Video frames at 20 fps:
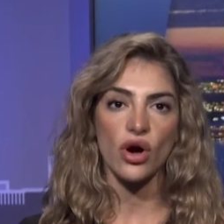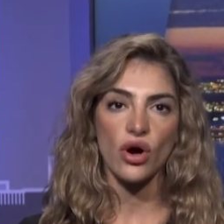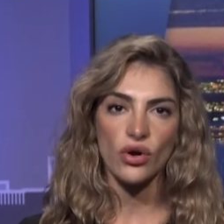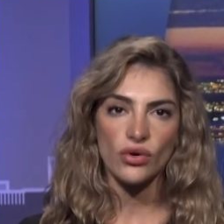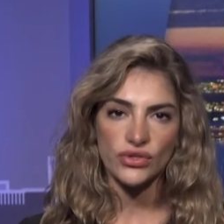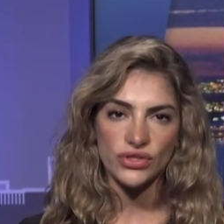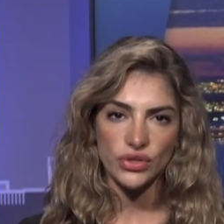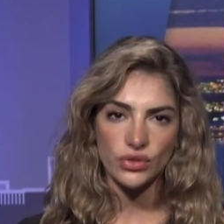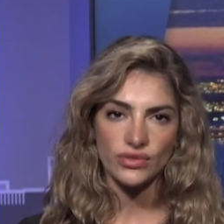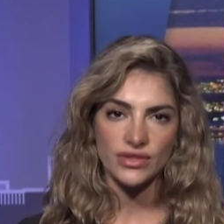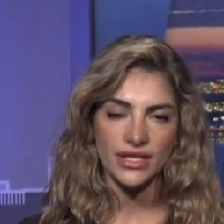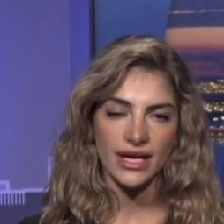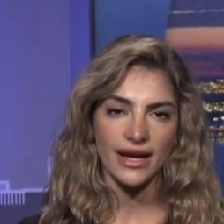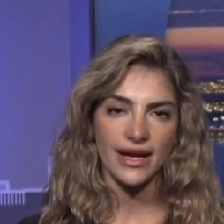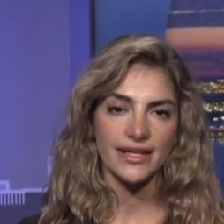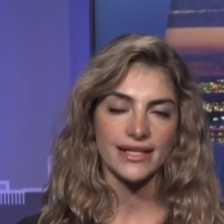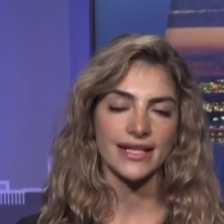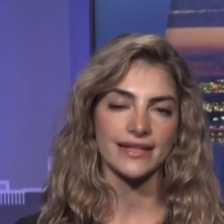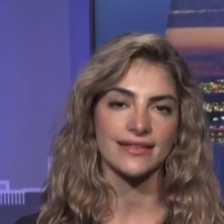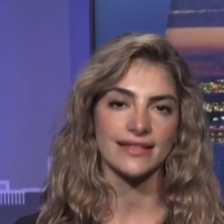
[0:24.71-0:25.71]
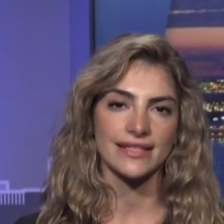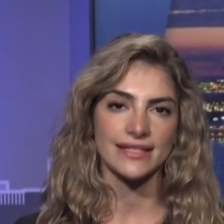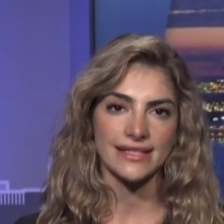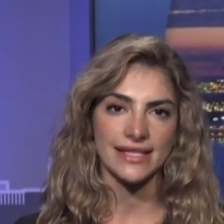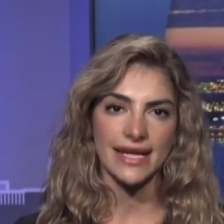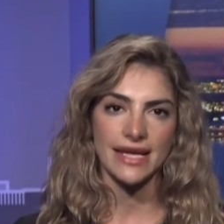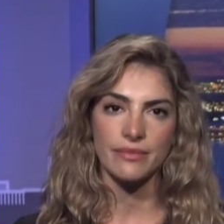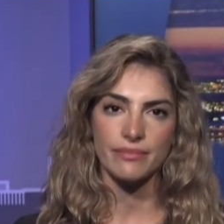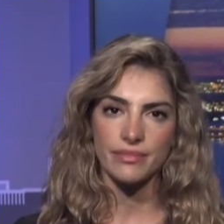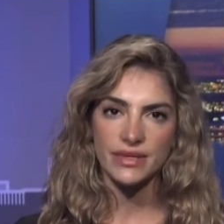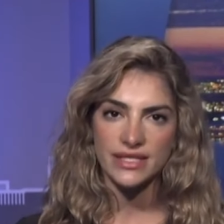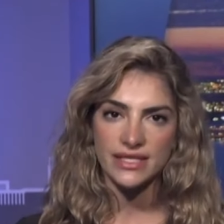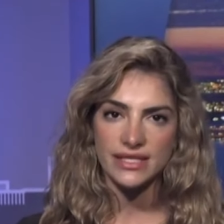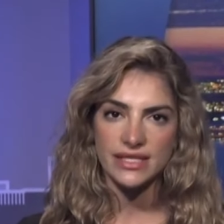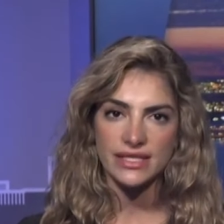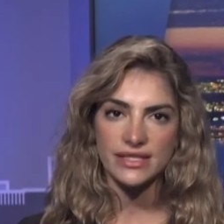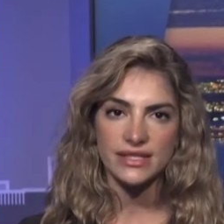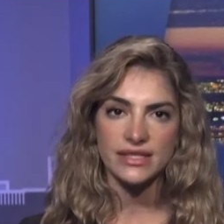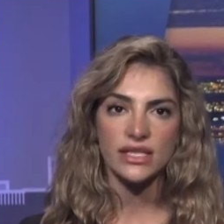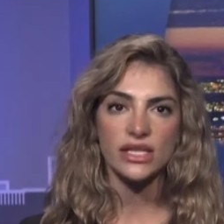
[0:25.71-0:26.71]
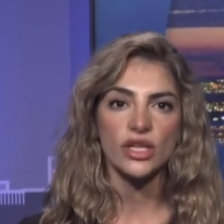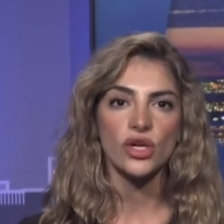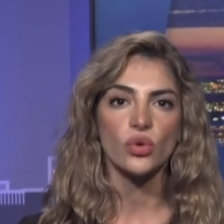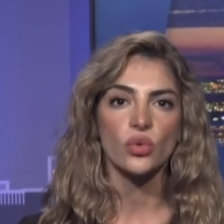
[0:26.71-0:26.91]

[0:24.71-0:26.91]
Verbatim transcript: also died at the same business